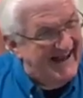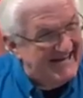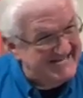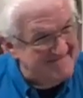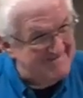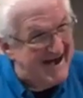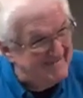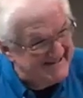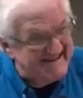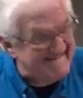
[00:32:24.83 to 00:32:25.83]
I said,
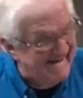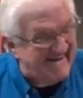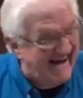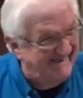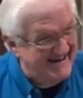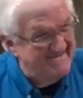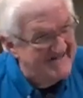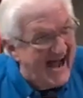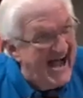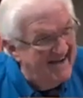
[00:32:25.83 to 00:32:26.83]
Mama, you know all them
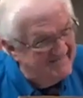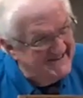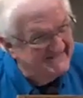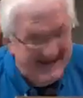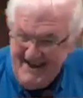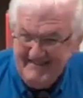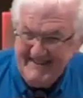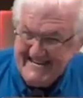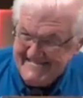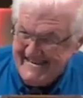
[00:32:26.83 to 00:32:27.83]
times you told
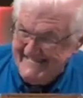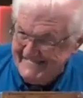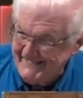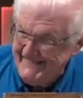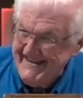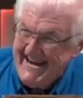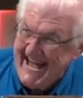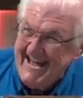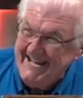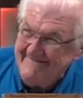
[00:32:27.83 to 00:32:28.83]
me Jesus wouldn't
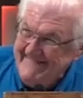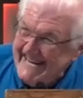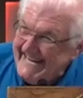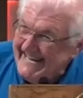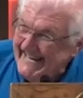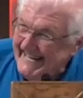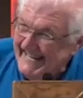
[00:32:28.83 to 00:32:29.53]
love me.